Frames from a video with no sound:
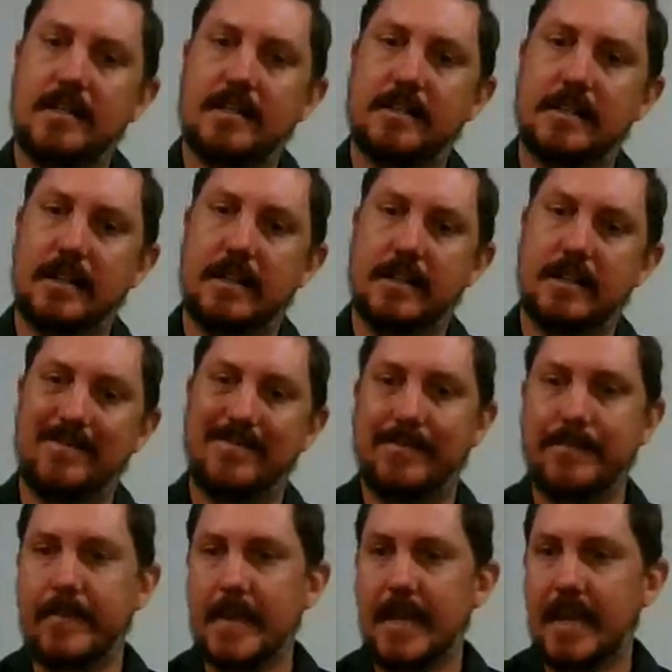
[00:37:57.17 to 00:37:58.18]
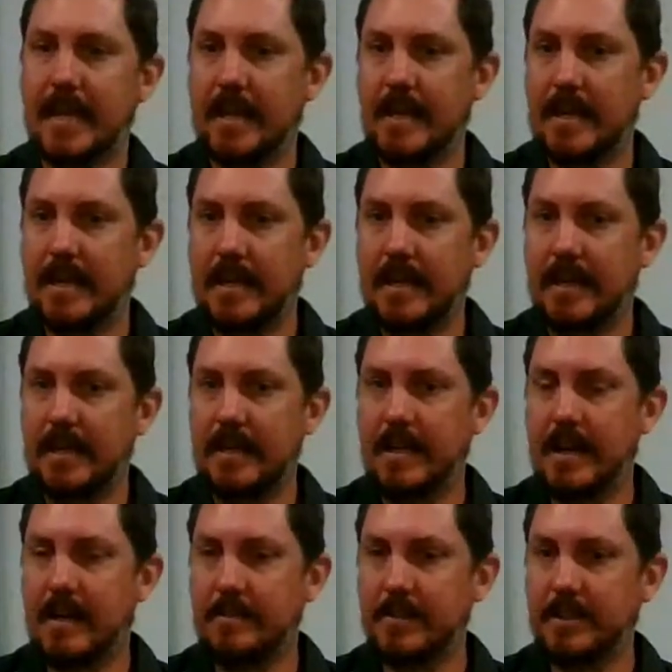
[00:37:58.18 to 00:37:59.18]
So
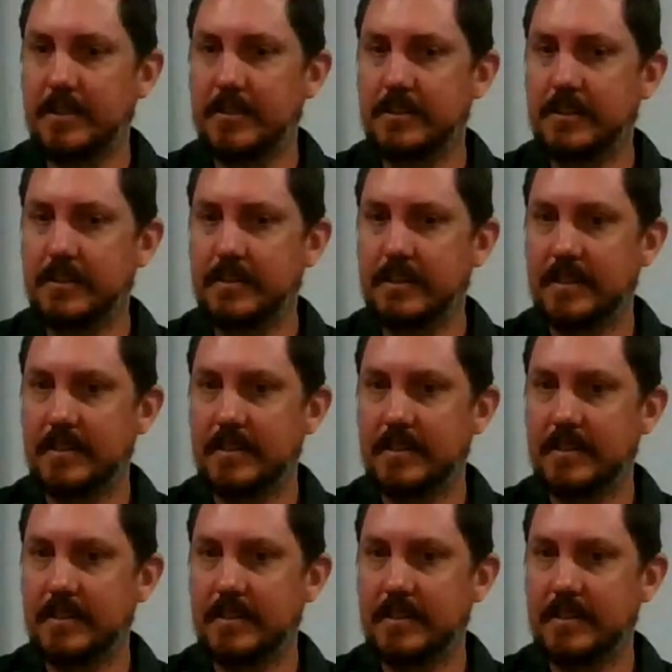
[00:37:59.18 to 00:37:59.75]
yeah, I'm not sure.